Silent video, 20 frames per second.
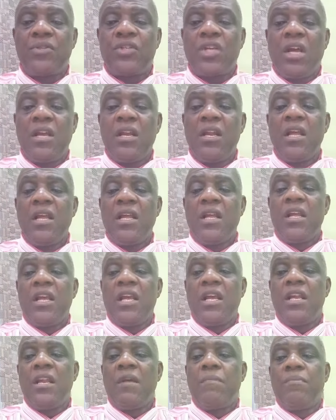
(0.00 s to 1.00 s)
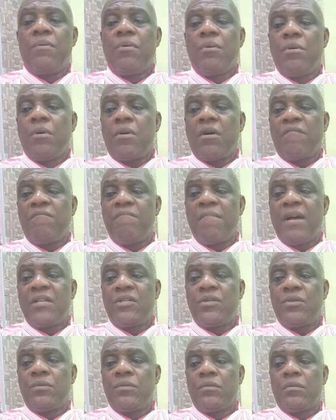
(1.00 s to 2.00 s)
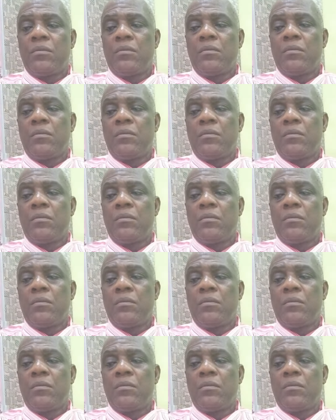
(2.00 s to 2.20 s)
said in the book of Matthew.